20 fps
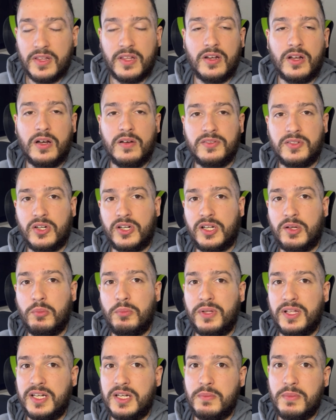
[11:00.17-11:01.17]
And then after I
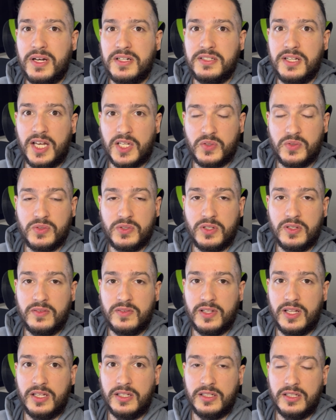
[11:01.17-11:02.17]
completed my tax return for
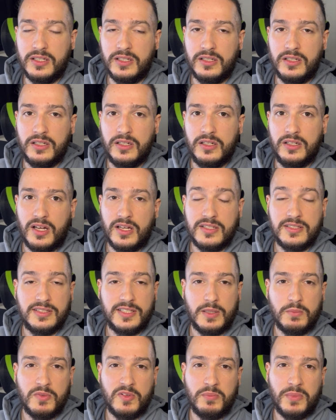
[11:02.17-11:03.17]
that year, a
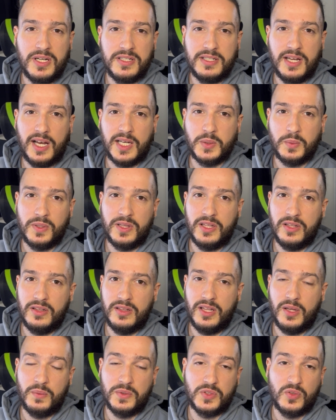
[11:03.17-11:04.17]
sum of my tax
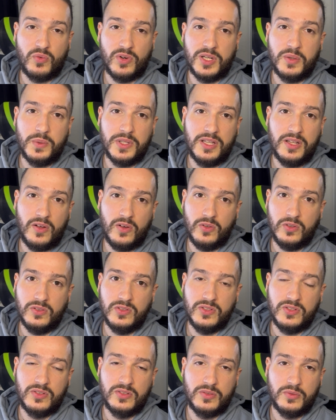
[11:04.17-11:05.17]
that was already
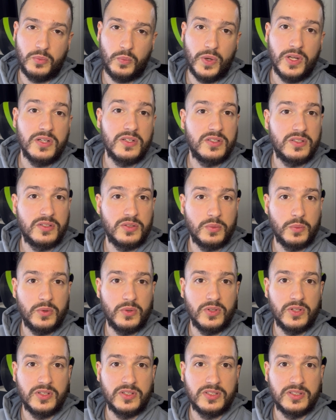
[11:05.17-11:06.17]
withheld went
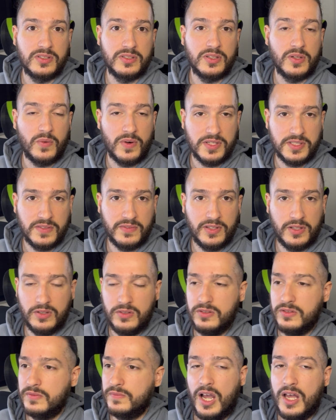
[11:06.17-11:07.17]
towards the rest of the
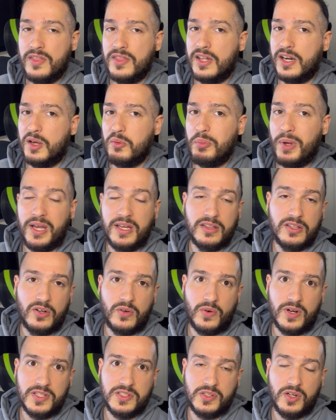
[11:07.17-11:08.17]
loan, and then I paid the
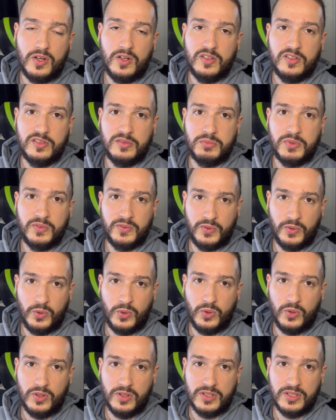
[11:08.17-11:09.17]
rest off
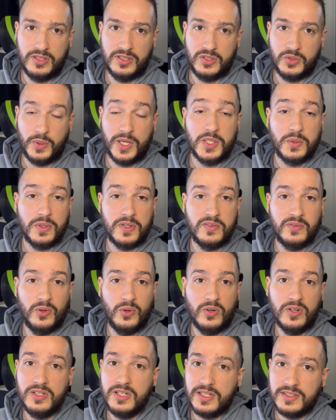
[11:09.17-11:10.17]
before the
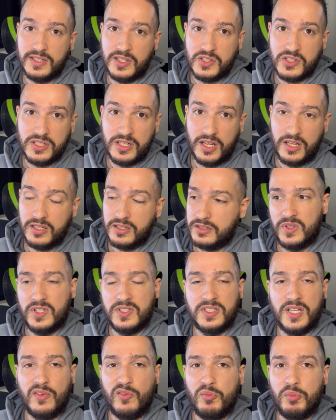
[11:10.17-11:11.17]
2024 indexation date to
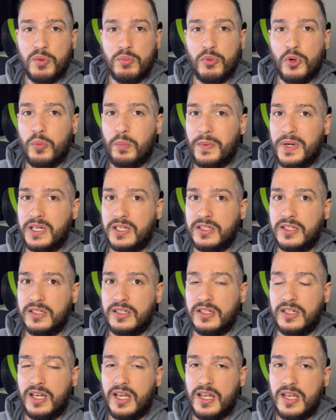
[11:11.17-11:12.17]
save a bit more
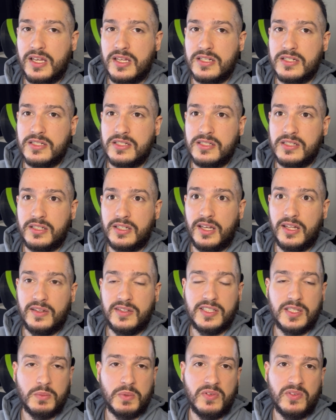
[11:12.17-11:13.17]
money and get
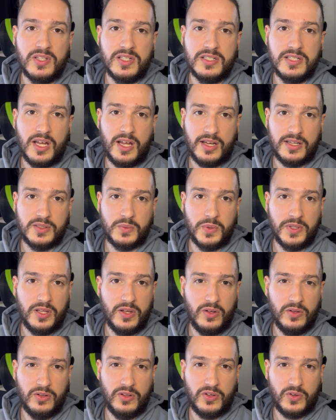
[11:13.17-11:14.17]
some of the tax
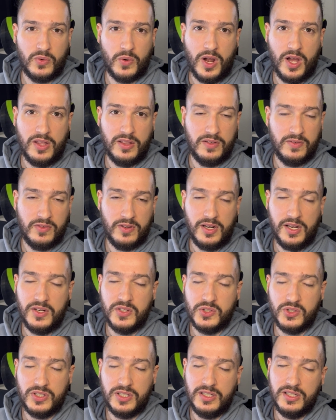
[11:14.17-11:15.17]
withheld throughout the
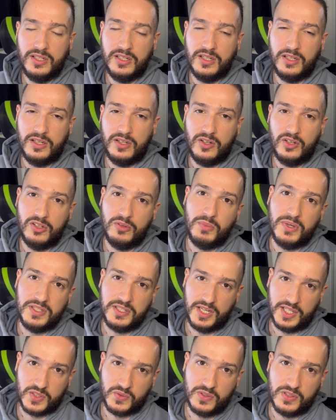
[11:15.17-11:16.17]
financial year on my
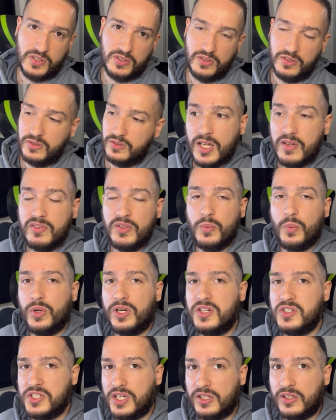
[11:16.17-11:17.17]
tax return. If you
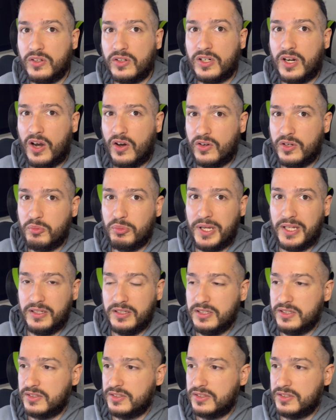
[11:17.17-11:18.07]
want to check your current balance,